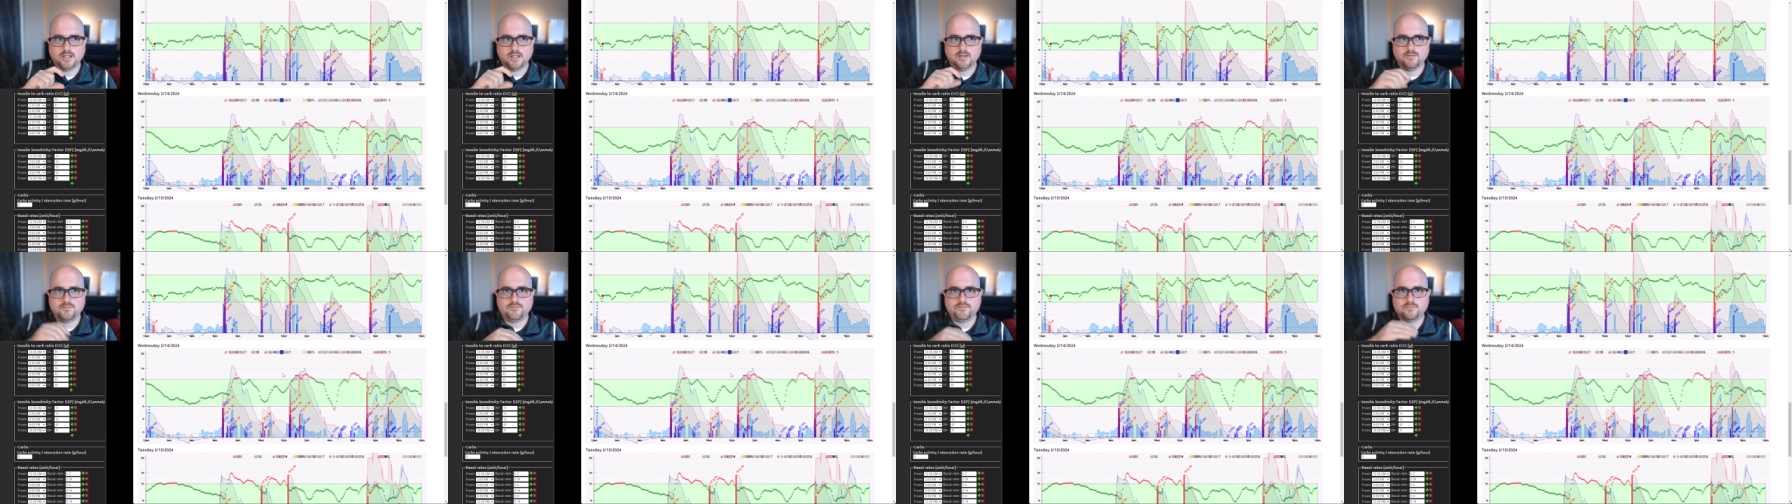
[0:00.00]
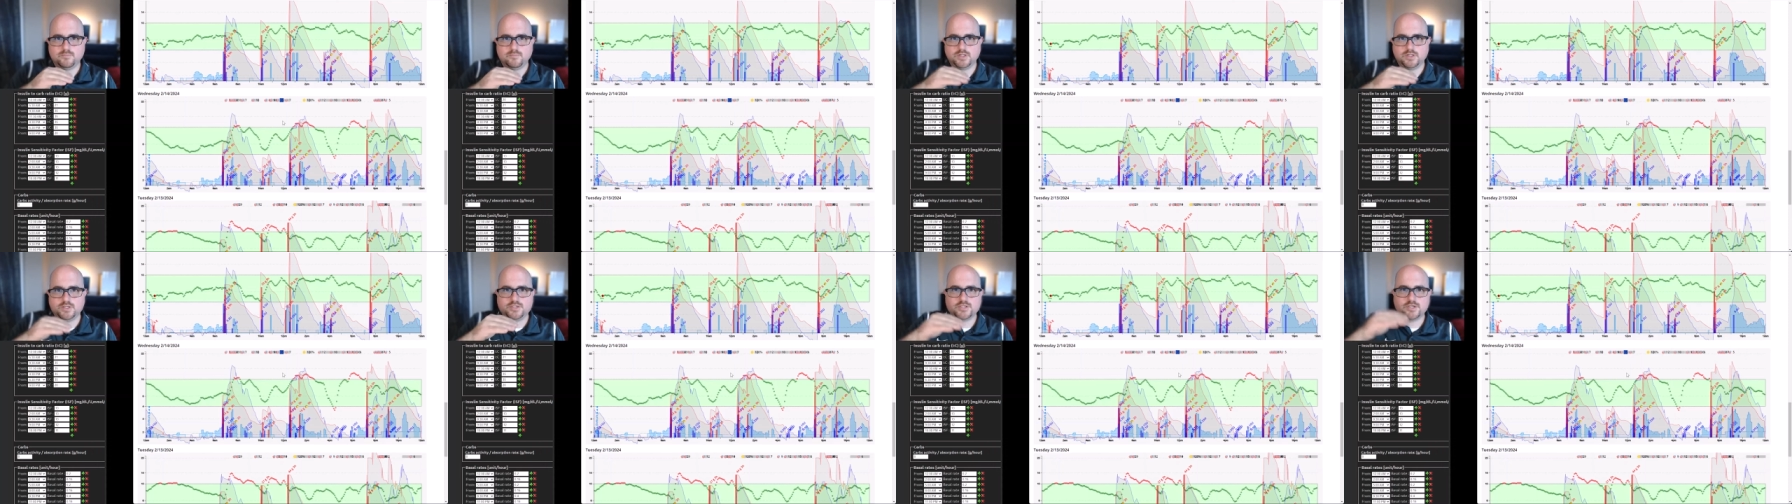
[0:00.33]
if
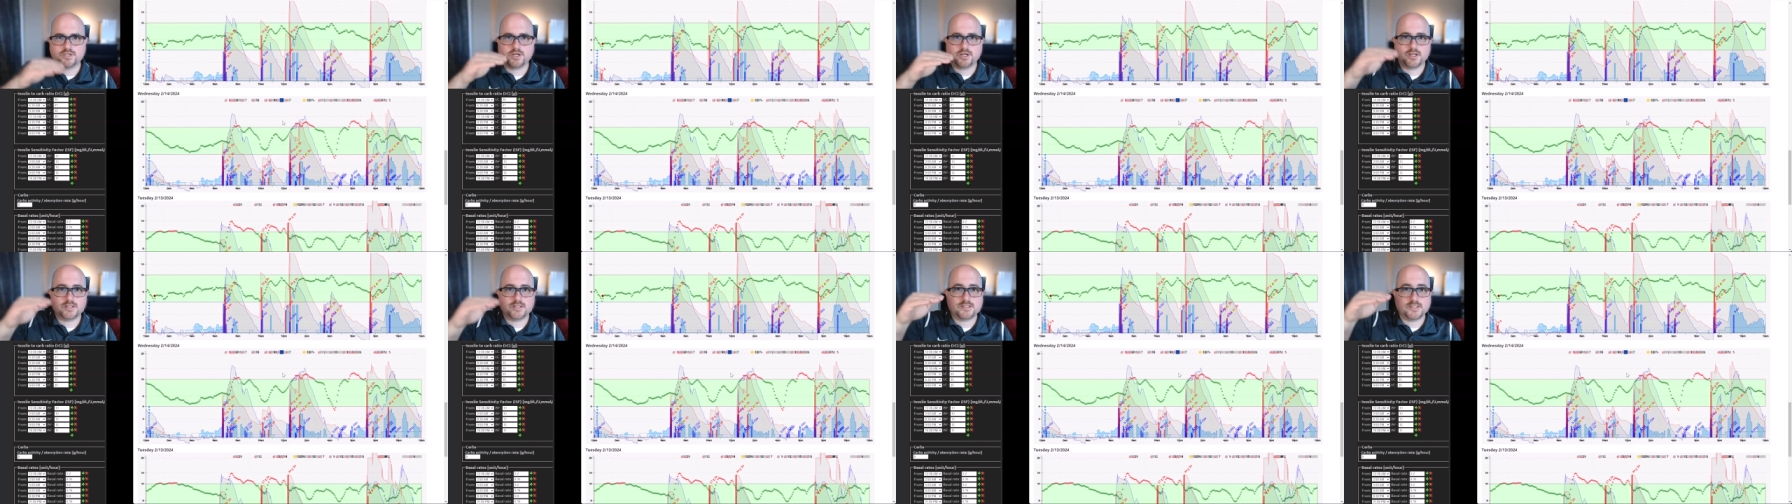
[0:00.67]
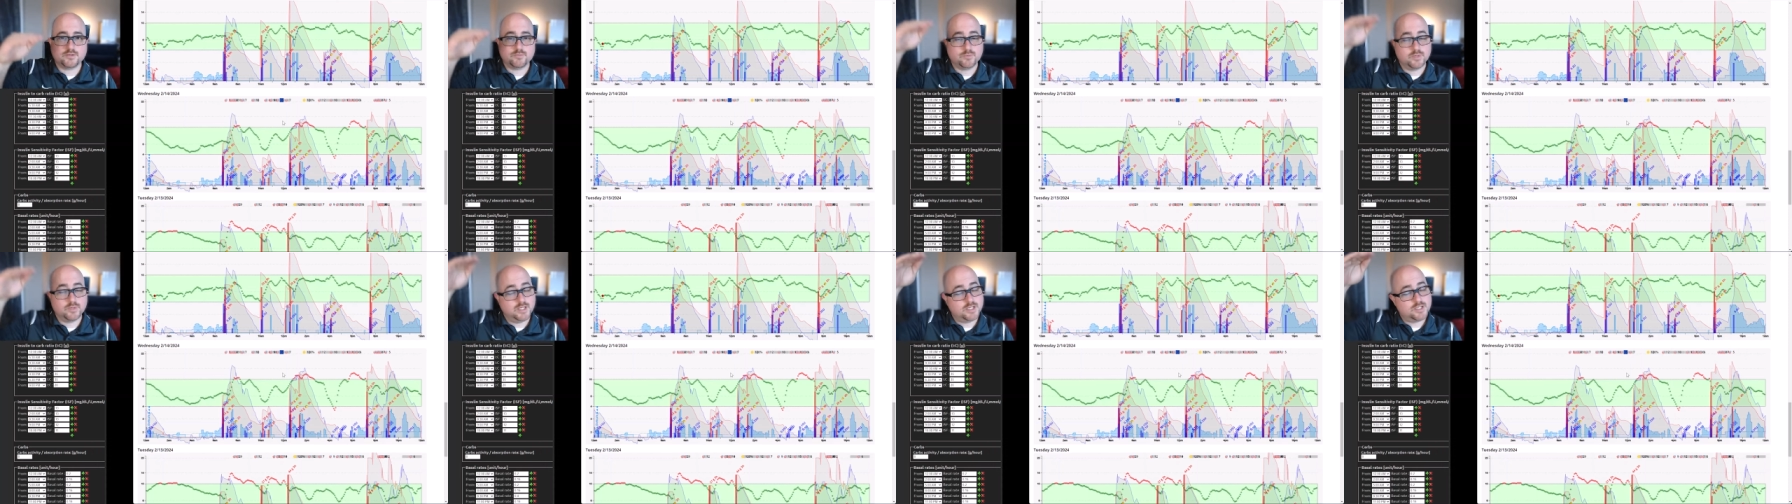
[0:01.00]
blood sugar
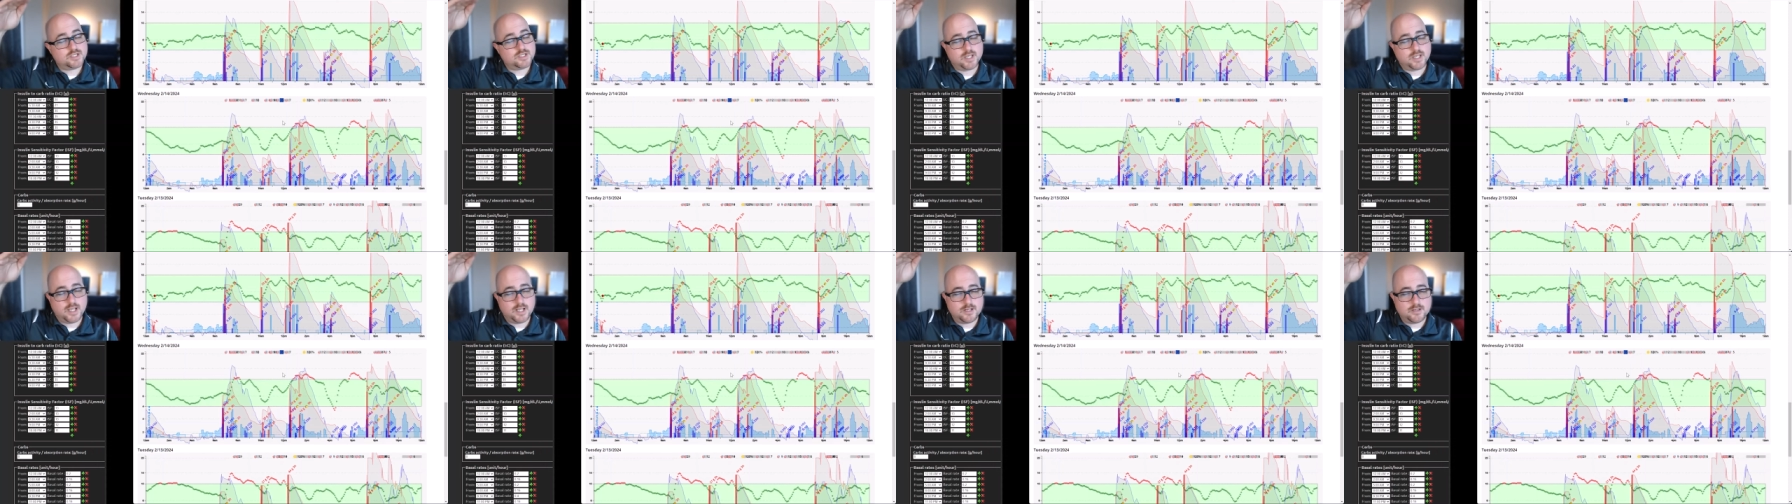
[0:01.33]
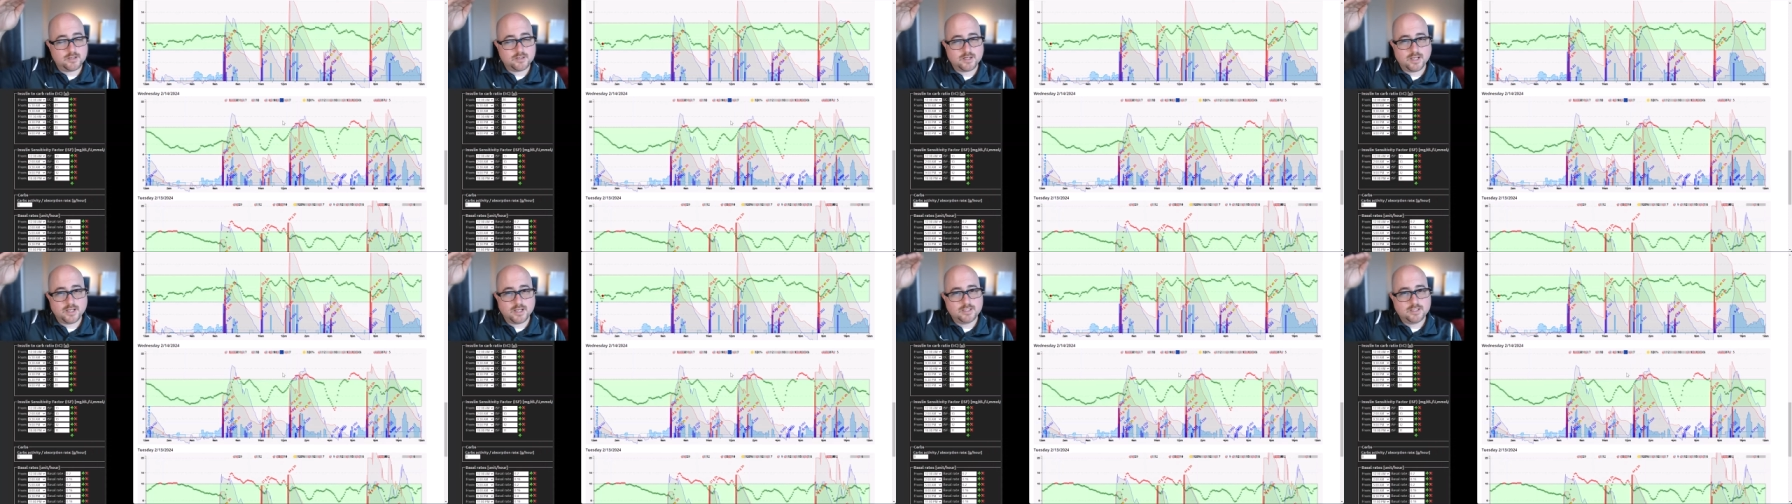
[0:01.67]
doesn't reach eight
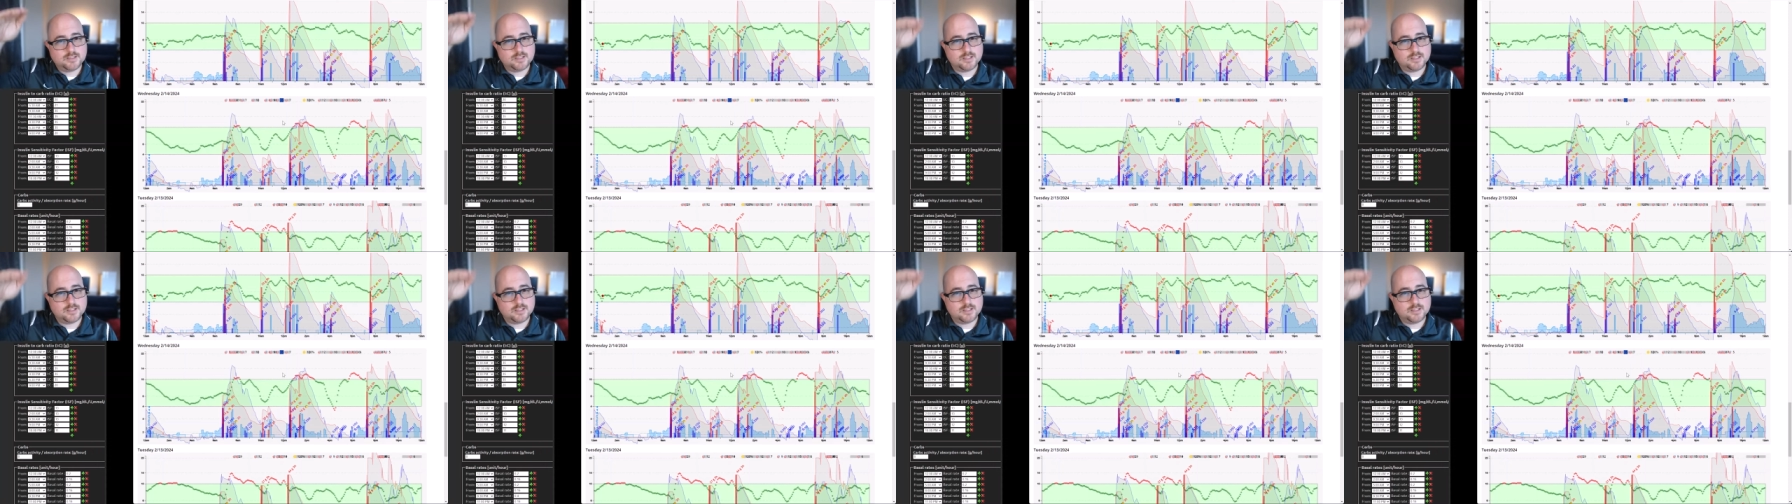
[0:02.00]
or nine